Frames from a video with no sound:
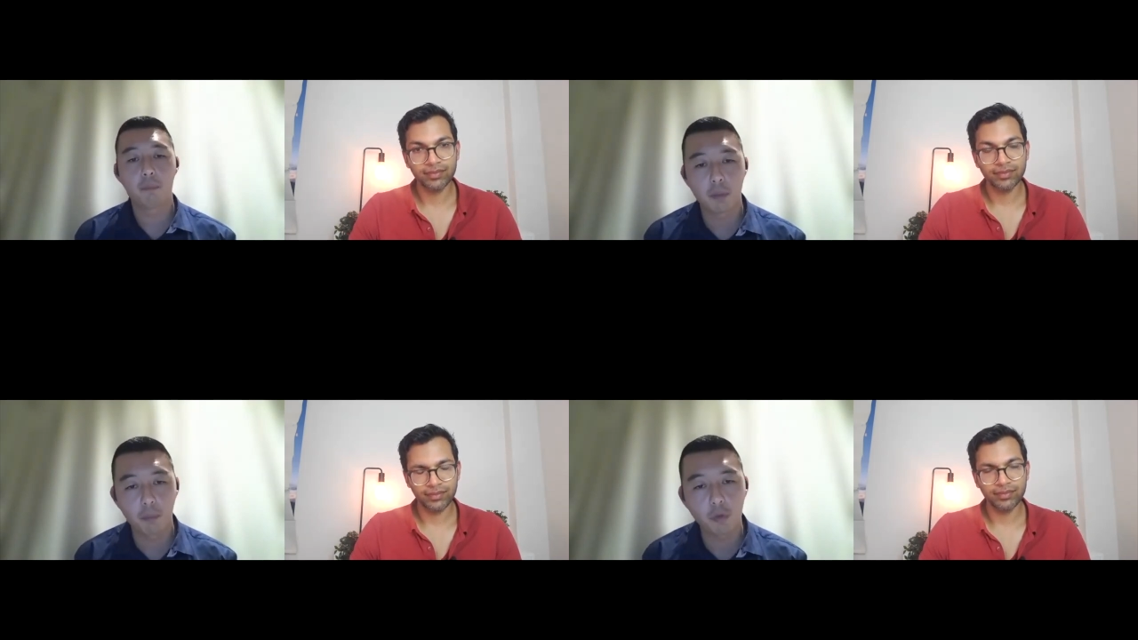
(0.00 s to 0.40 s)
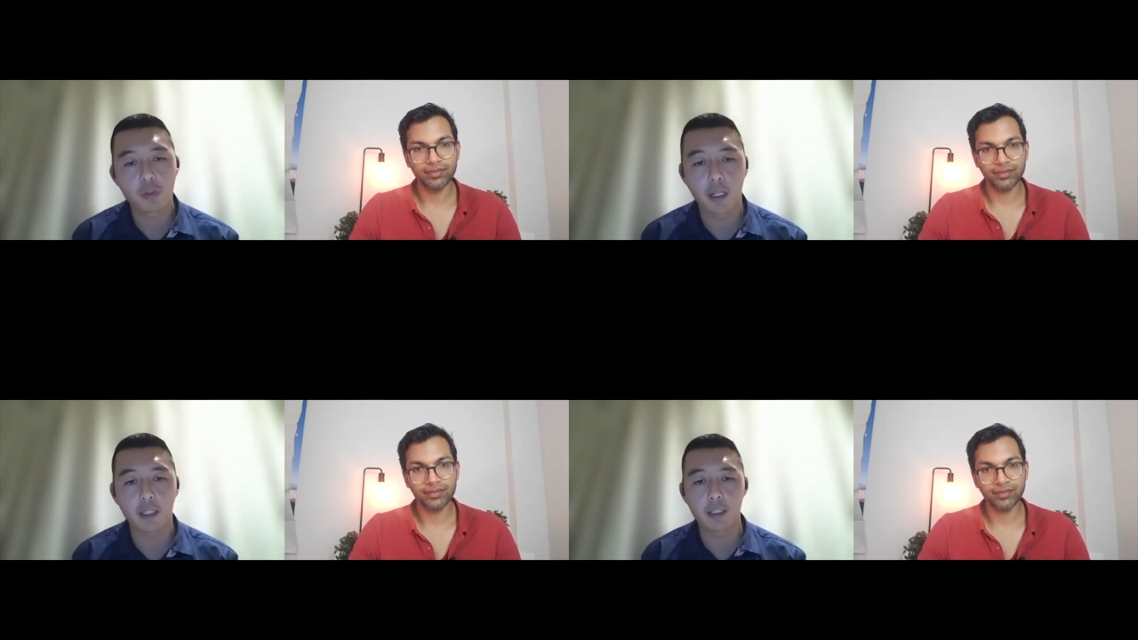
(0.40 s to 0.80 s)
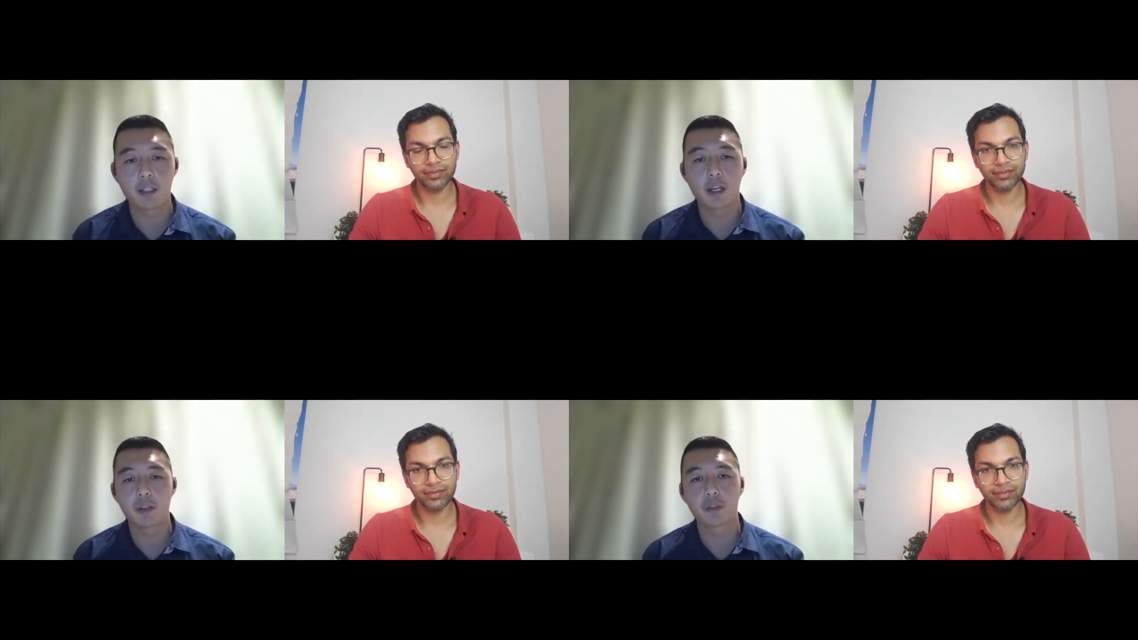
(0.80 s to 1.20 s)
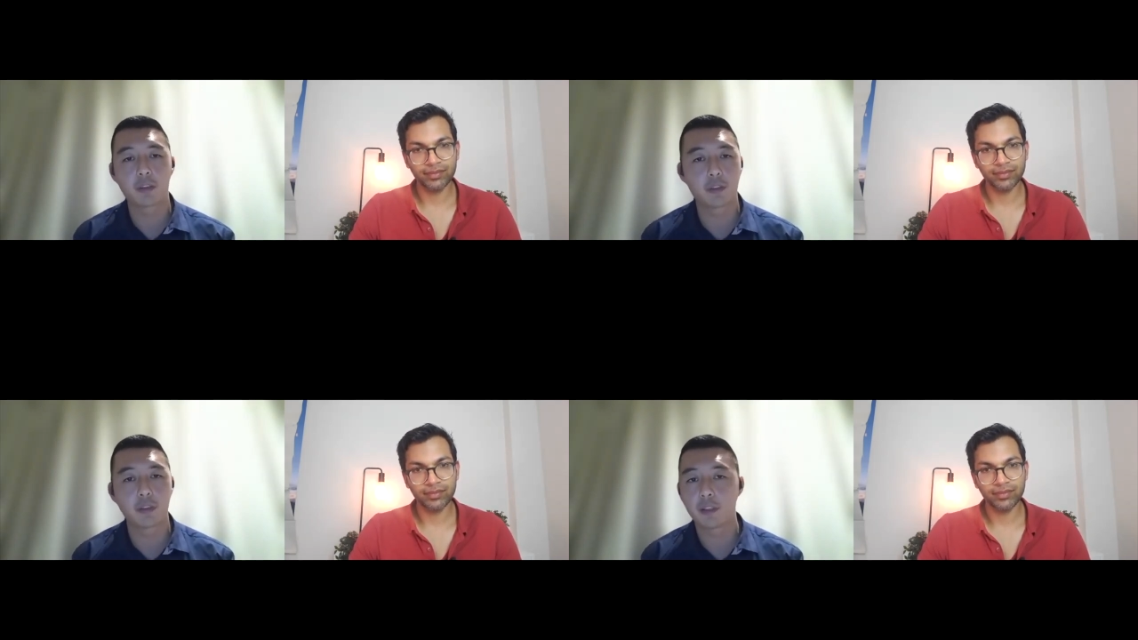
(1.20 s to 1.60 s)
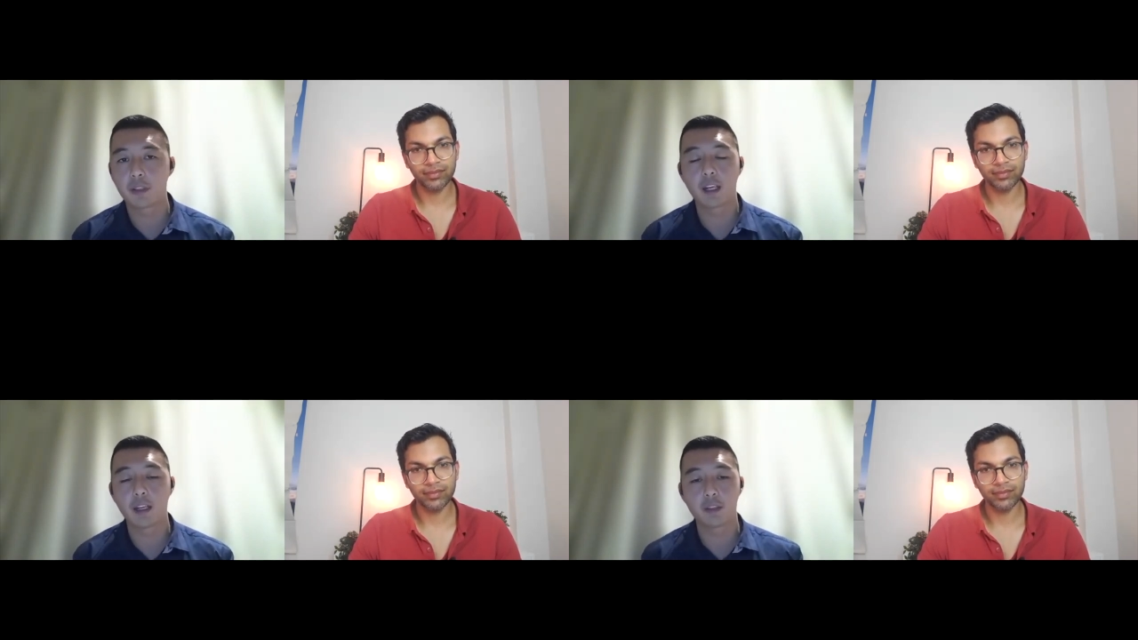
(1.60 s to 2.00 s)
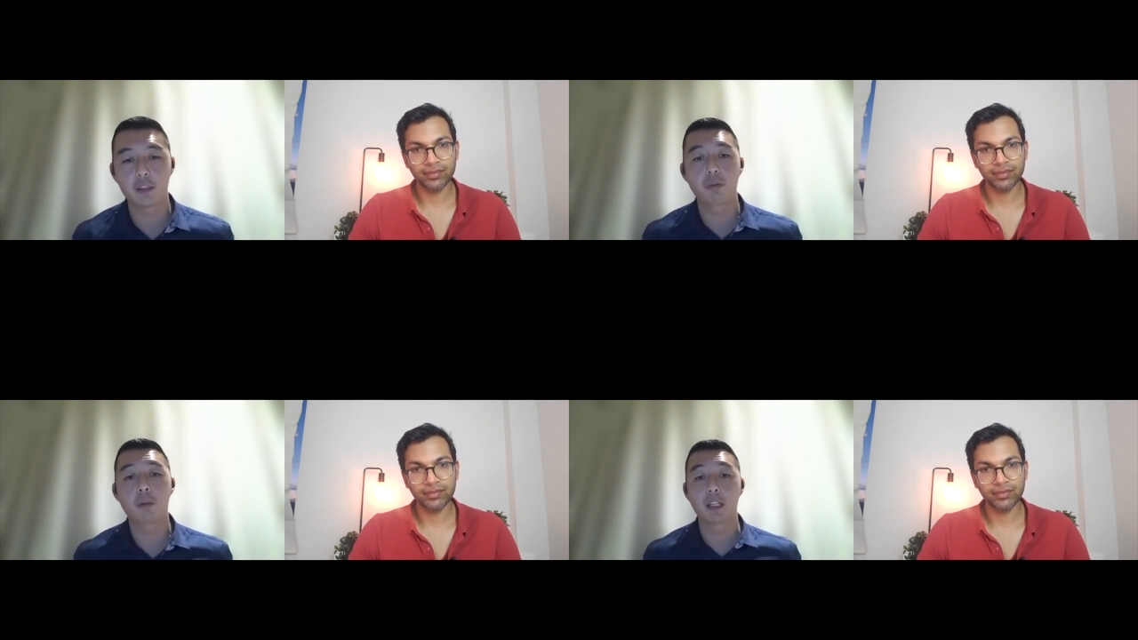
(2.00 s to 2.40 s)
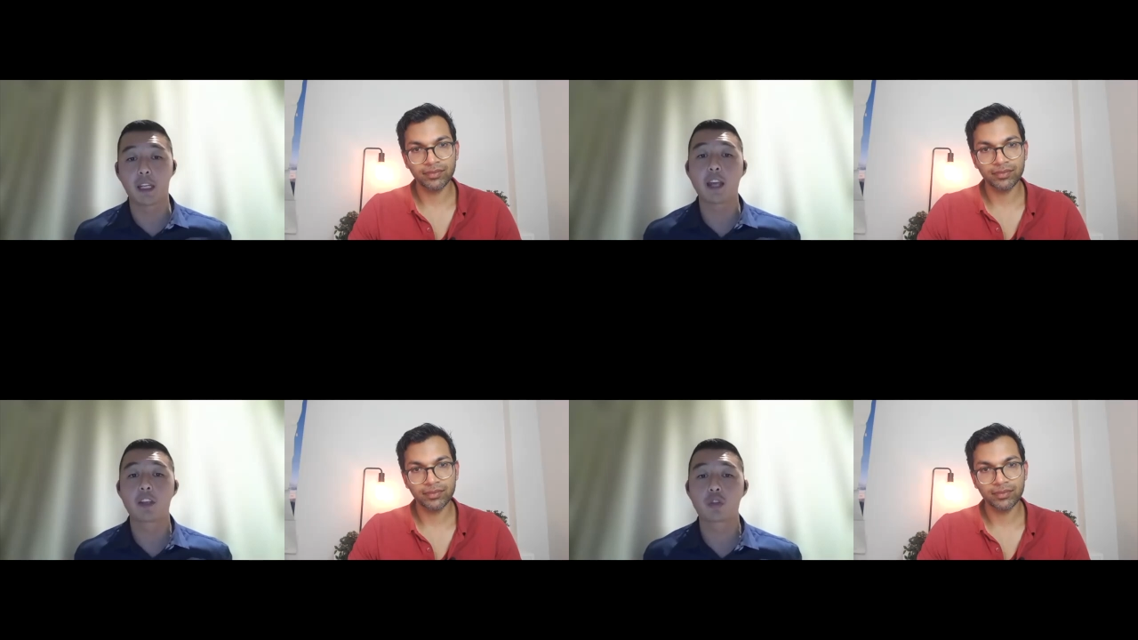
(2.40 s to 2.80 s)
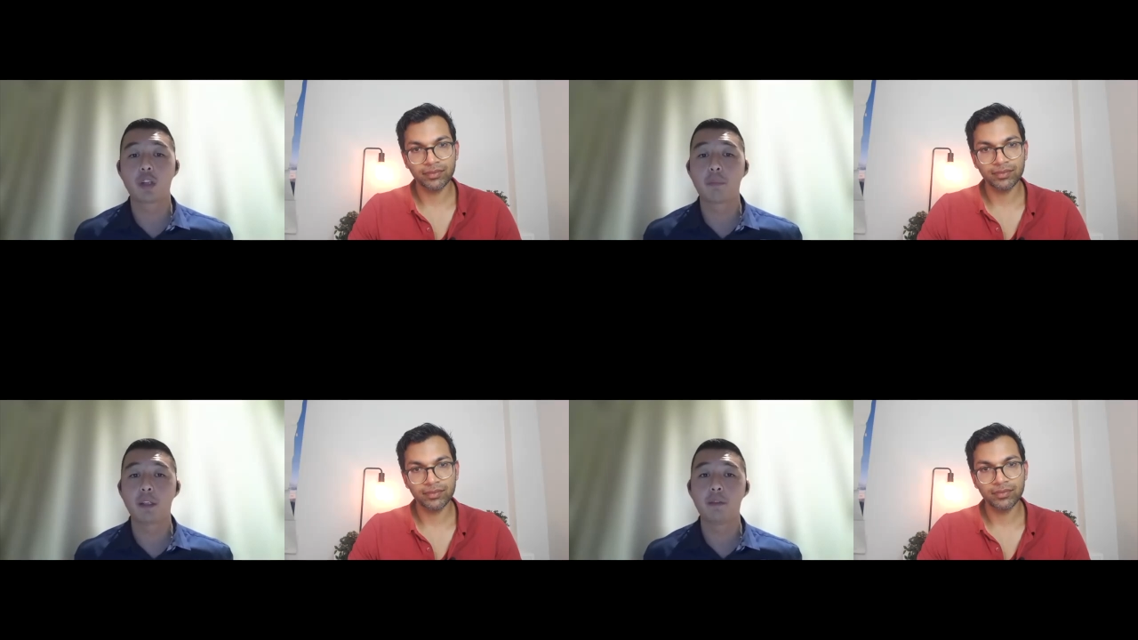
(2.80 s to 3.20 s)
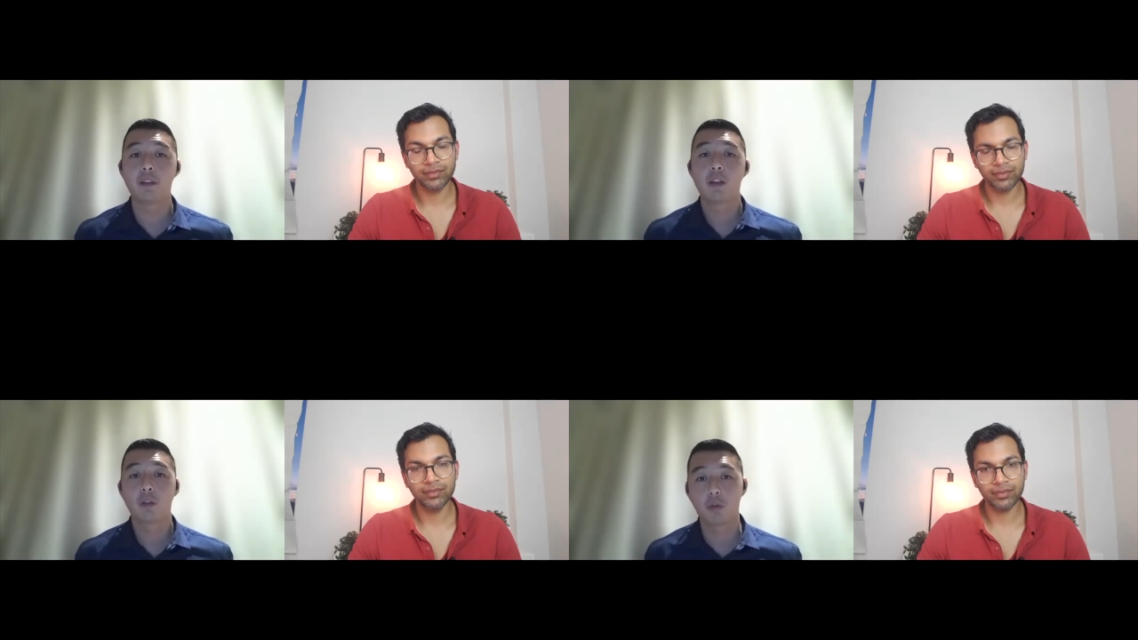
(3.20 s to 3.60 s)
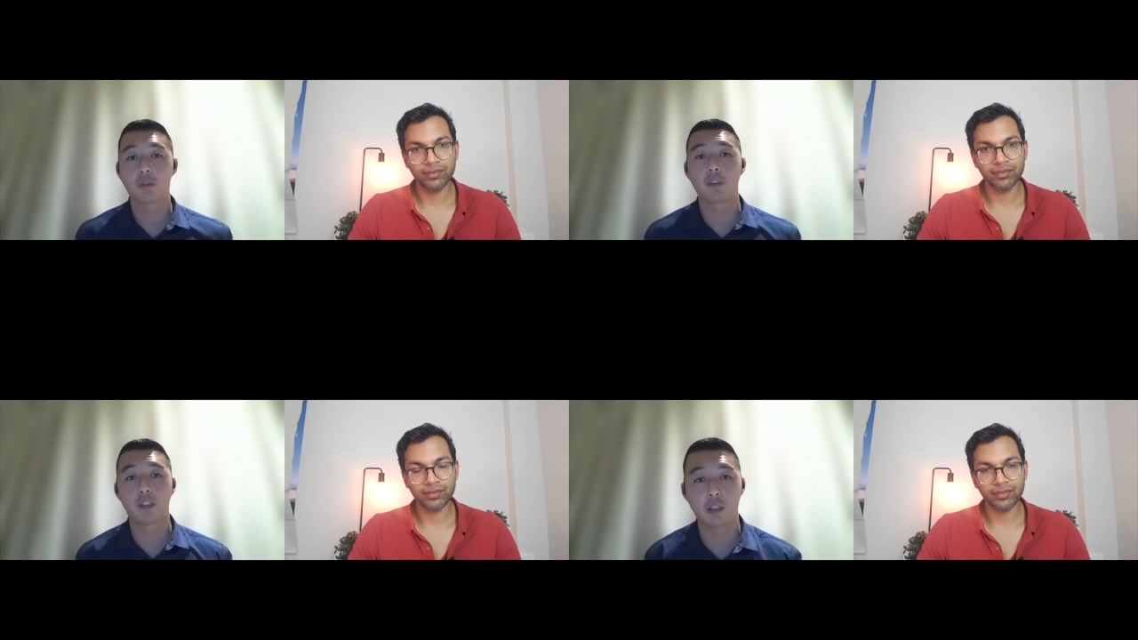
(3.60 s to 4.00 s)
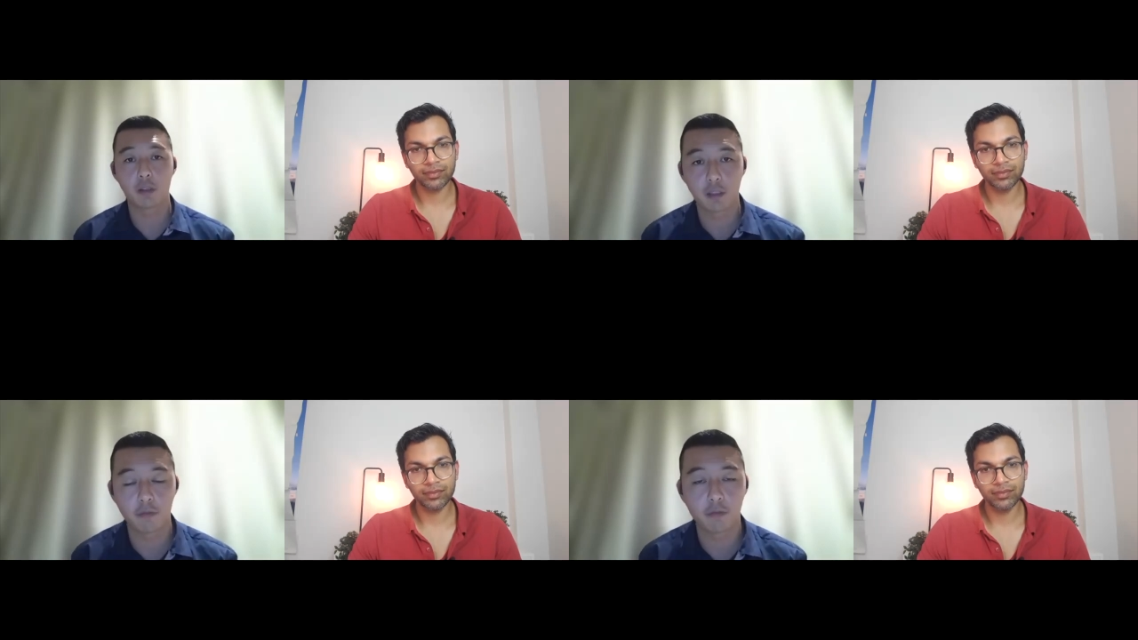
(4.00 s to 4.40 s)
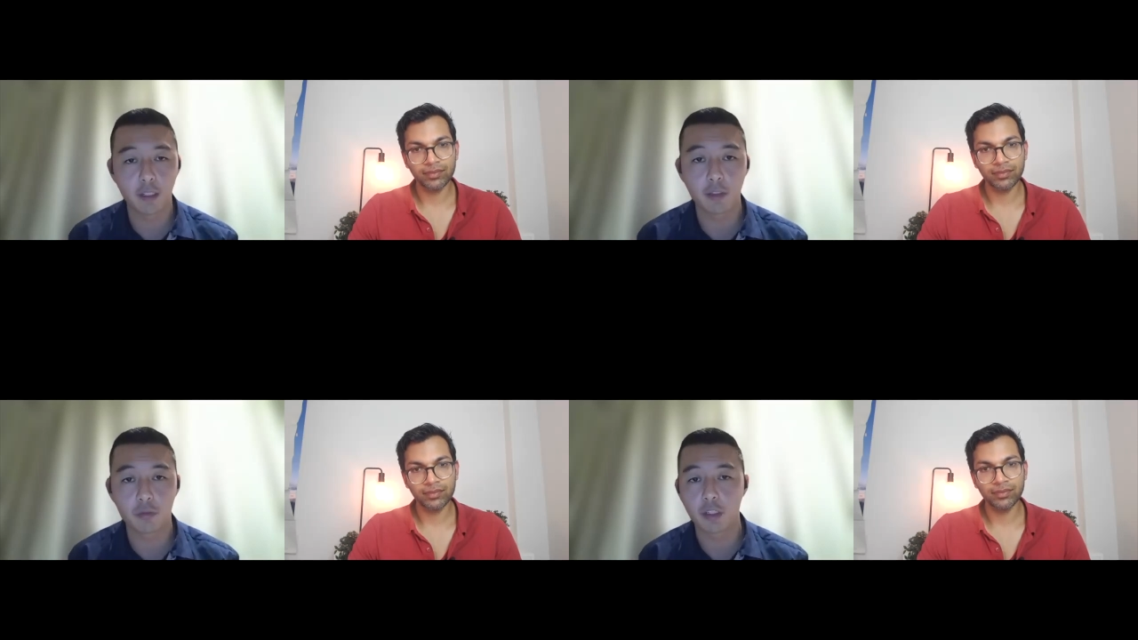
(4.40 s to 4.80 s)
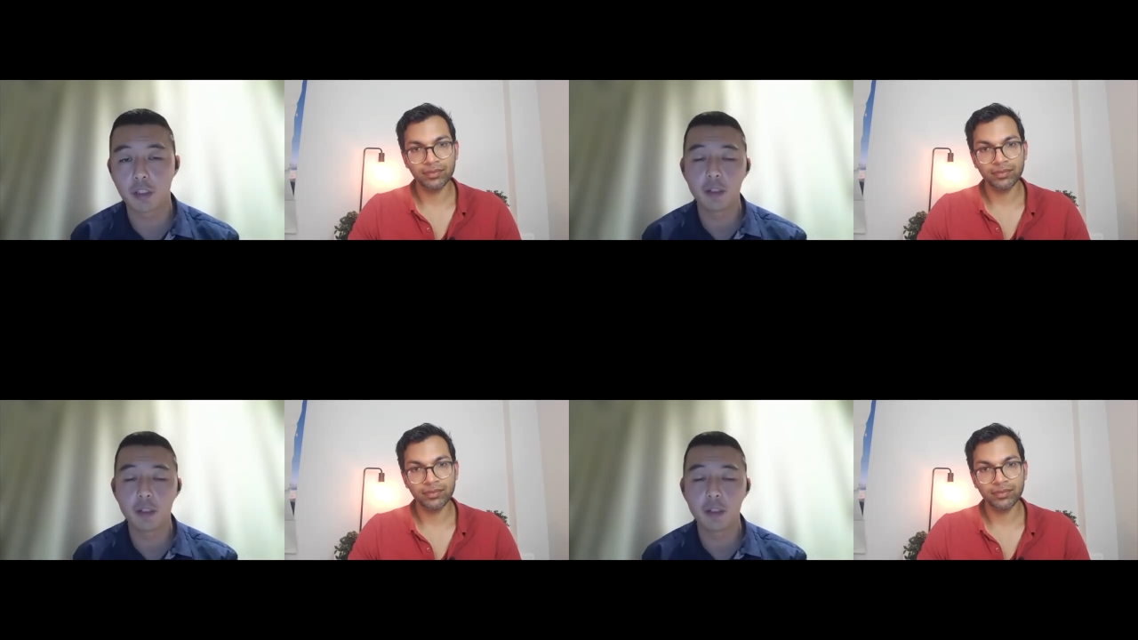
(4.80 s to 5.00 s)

Speaker 1: The most likely diagnosis in this case is probably gas trapping, causing decrease in venous return.